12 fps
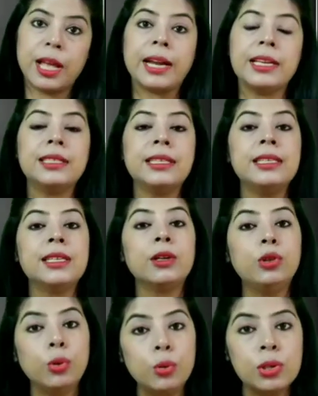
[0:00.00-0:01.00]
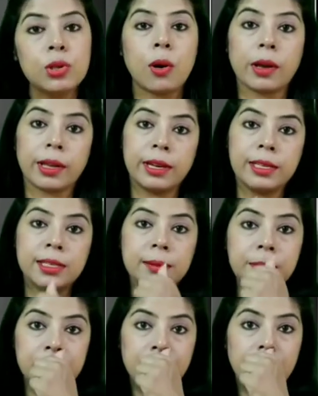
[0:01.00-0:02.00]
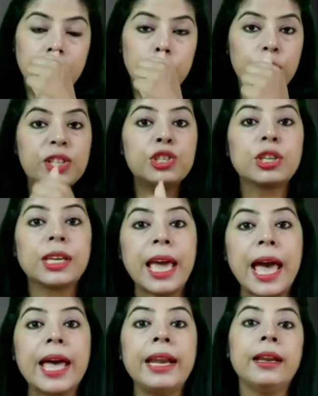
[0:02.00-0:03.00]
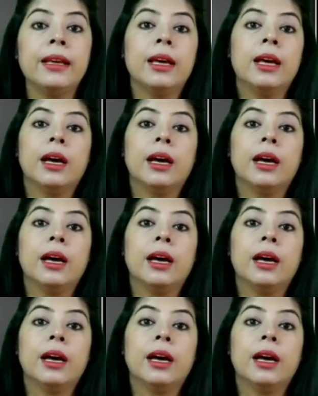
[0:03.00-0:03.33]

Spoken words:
That is, these are those organisms which can